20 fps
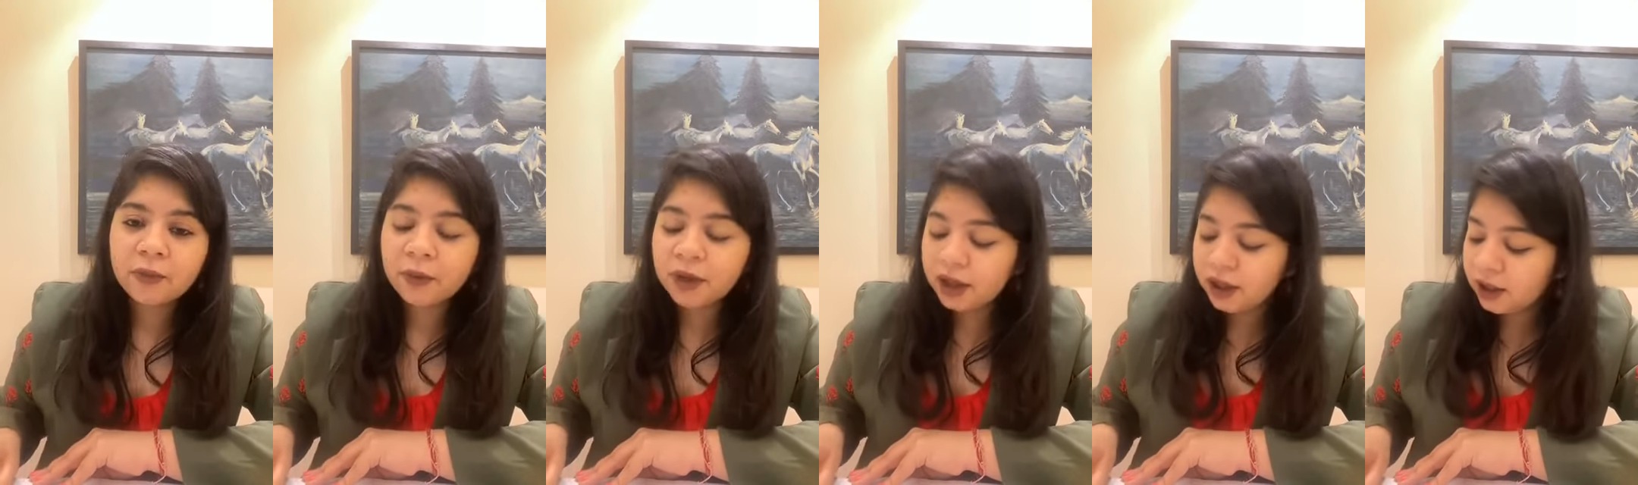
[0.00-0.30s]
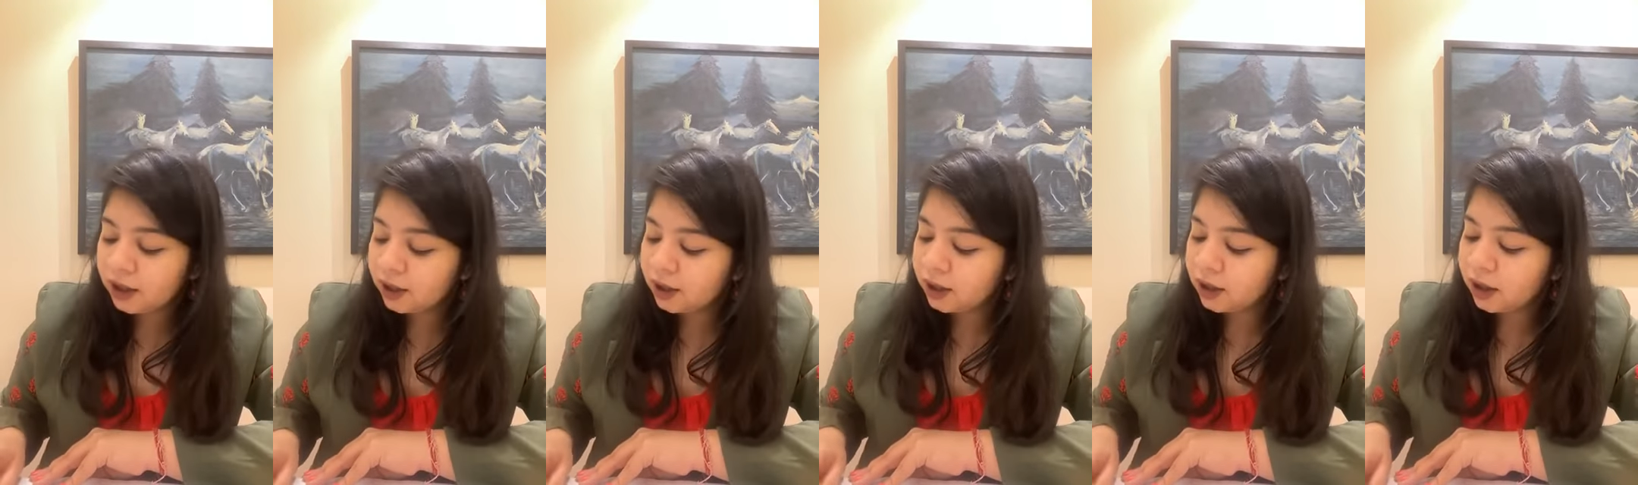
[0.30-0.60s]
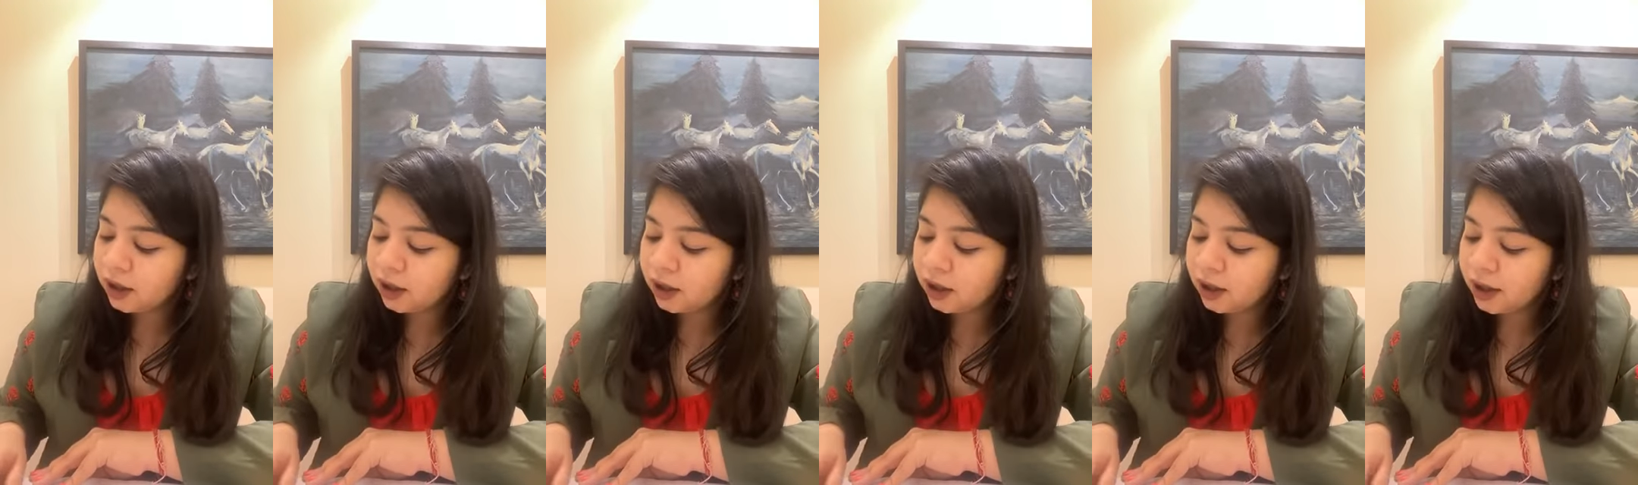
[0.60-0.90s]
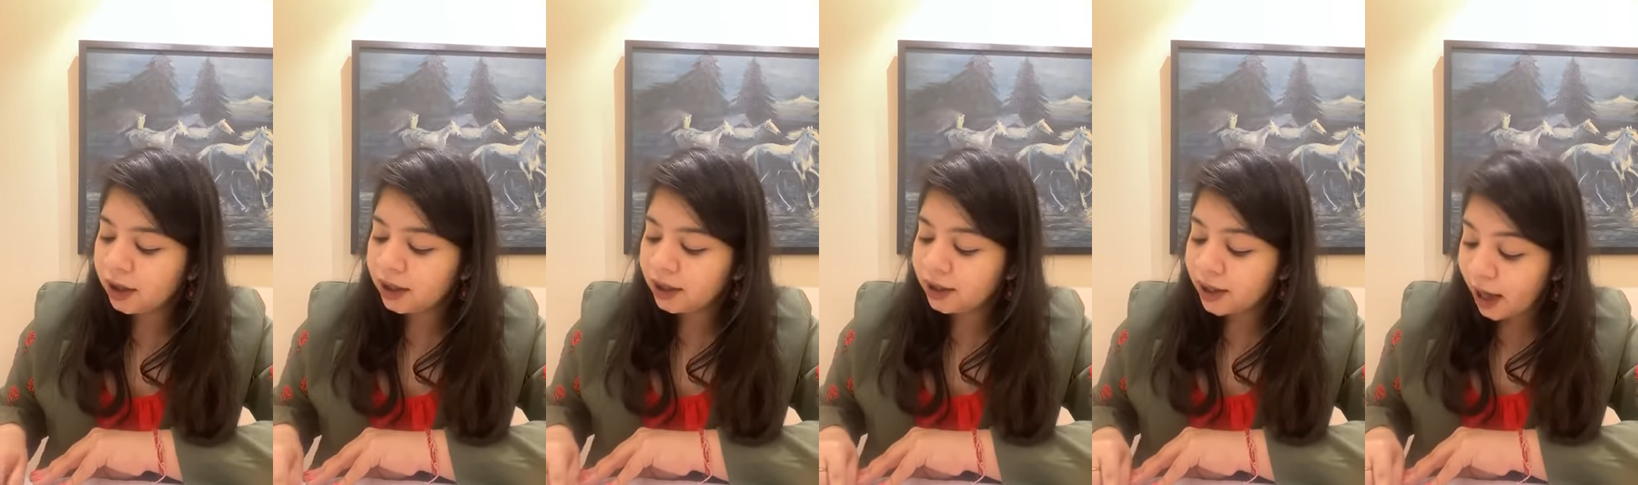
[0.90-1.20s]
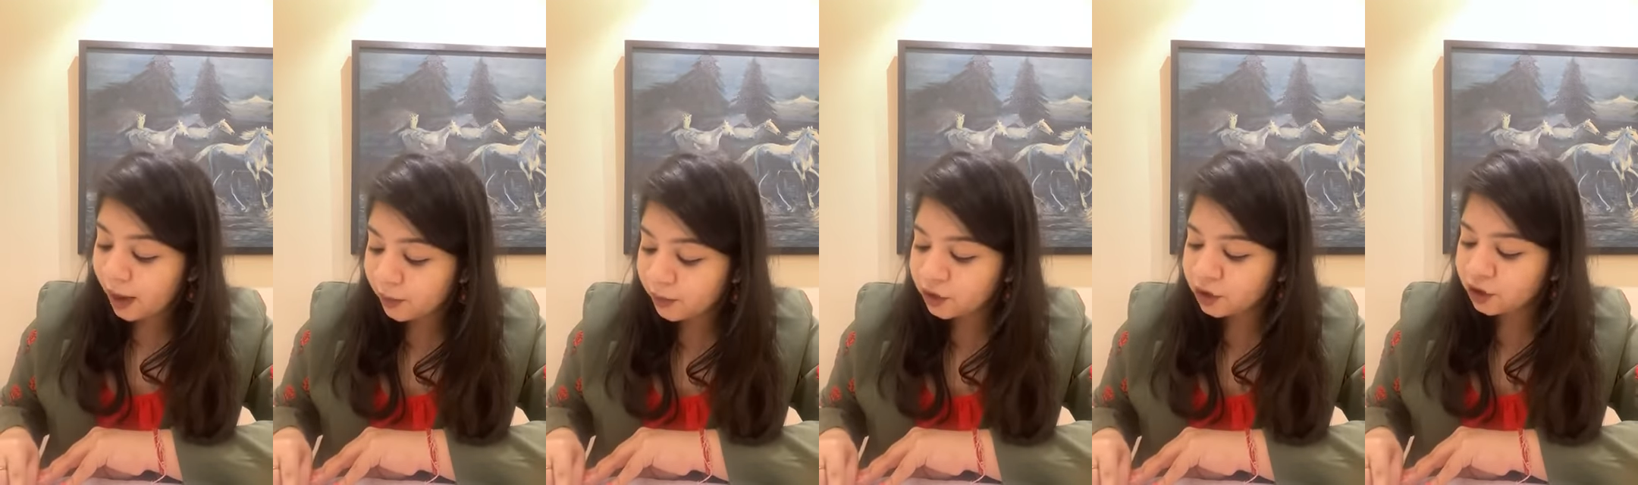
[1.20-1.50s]
million in
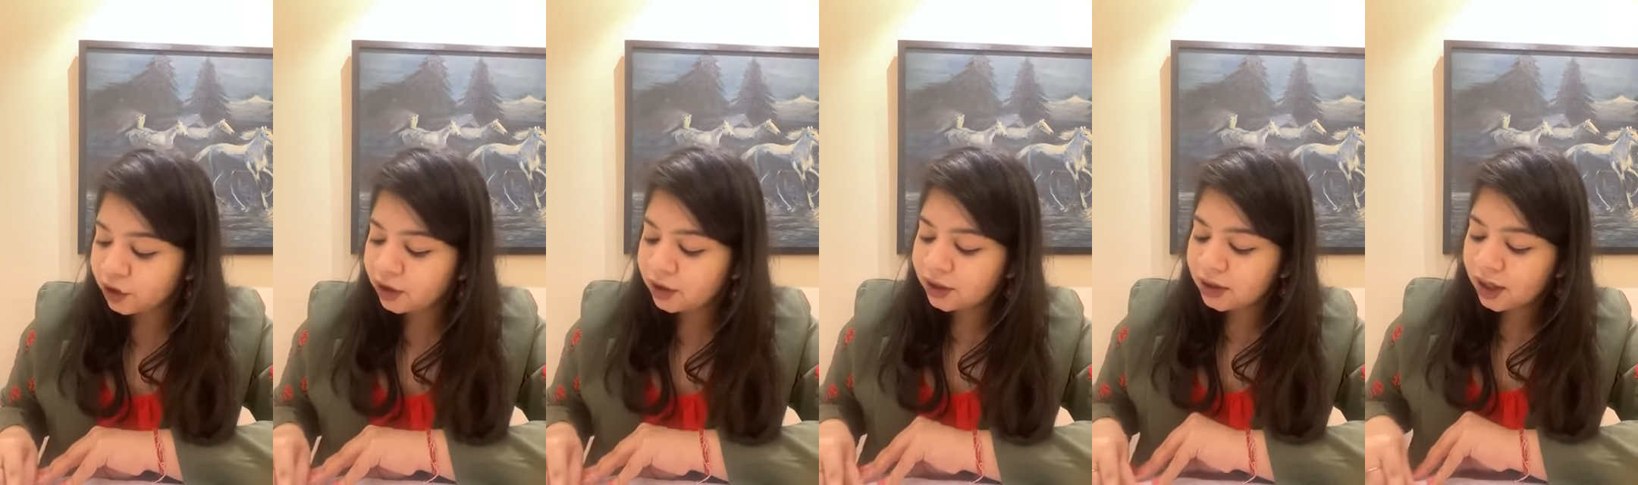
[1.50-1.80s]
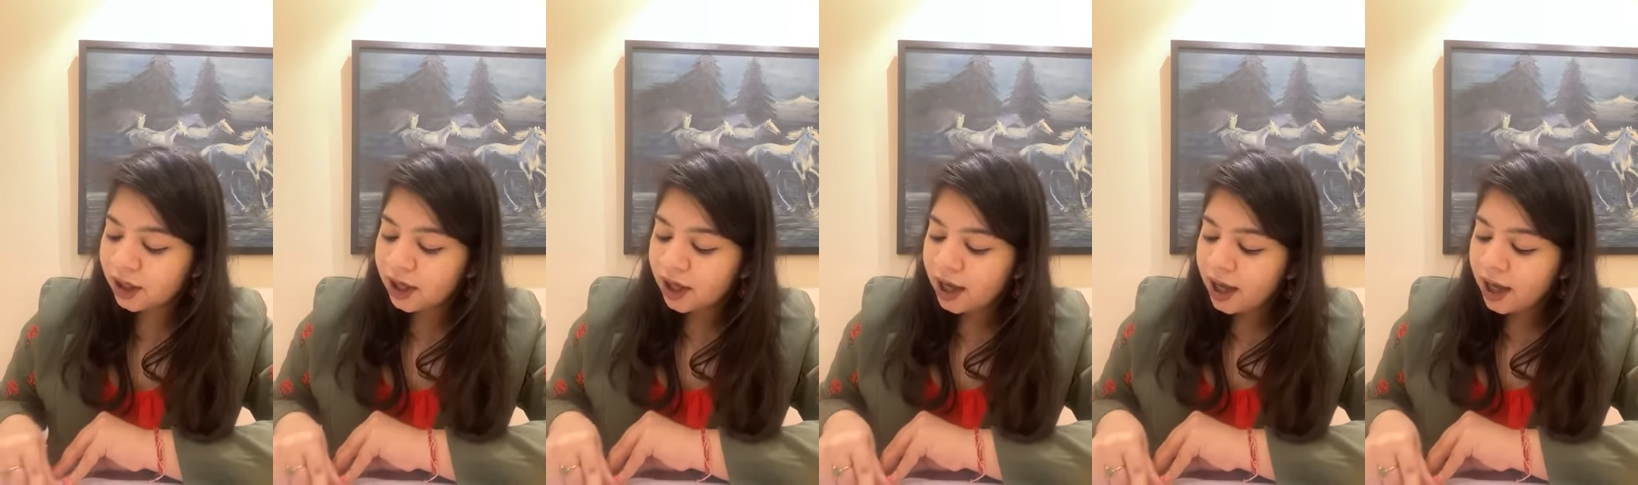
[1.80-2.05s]
damages,